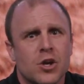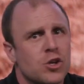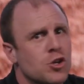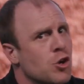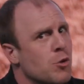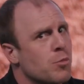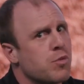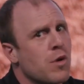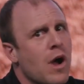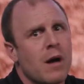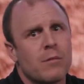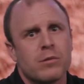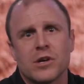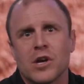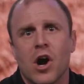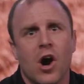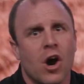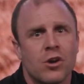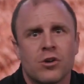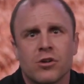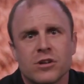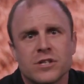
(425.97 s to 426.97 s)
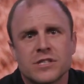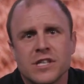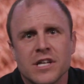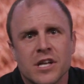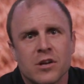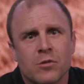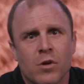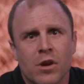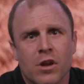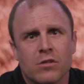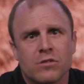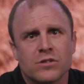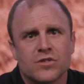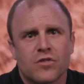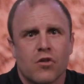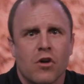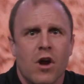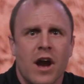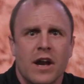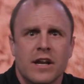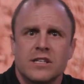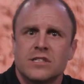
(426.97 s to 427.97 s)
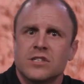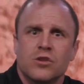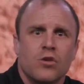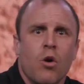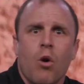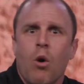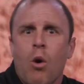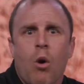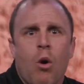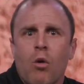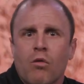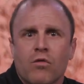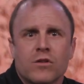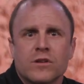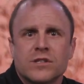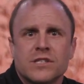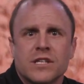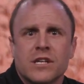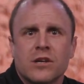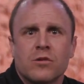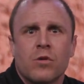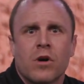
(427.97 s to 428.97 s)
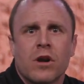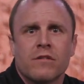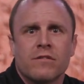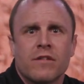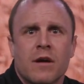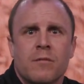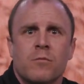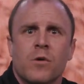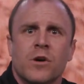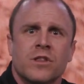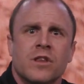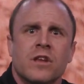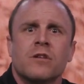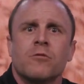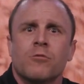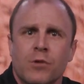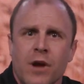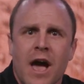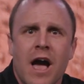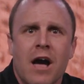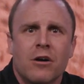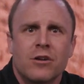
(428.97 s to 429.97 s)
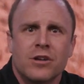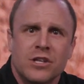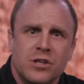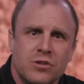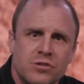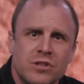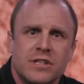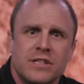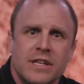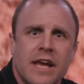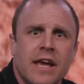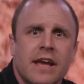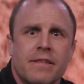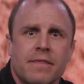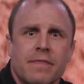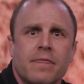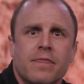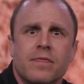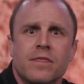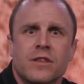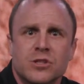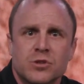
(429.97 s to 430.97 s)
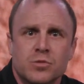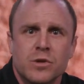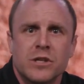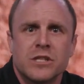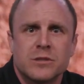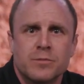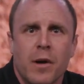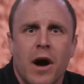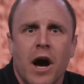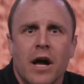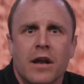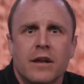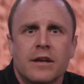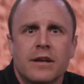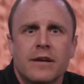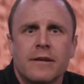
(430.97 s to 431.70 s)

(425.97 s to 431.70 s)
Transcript: You're probably underseeding one of those varieties and overseeding one of them when in reality you need to hit the sweet spot.